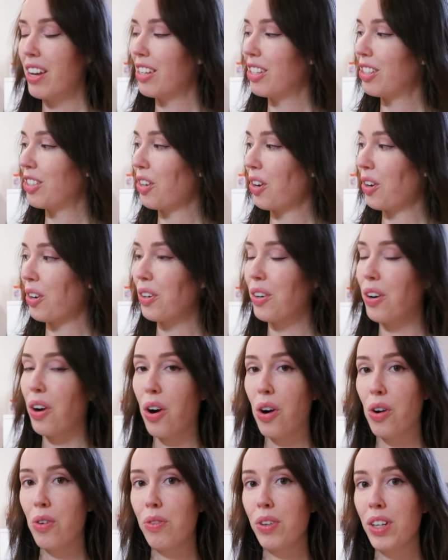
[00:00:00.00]
So
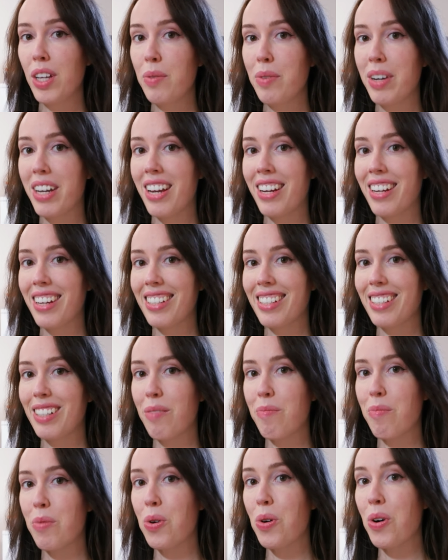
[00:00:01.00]
hopefully we can get
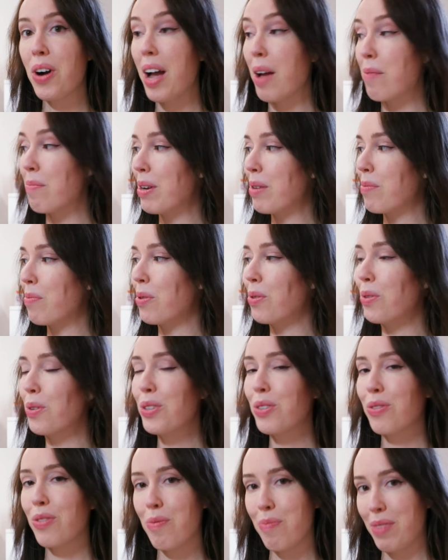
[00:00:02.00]
some more epic
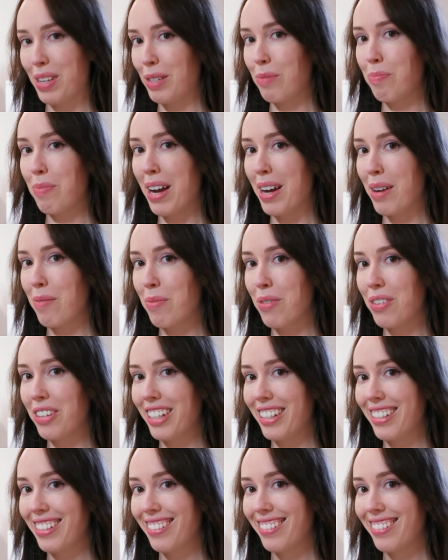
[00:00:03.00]
pulls from this bad boy.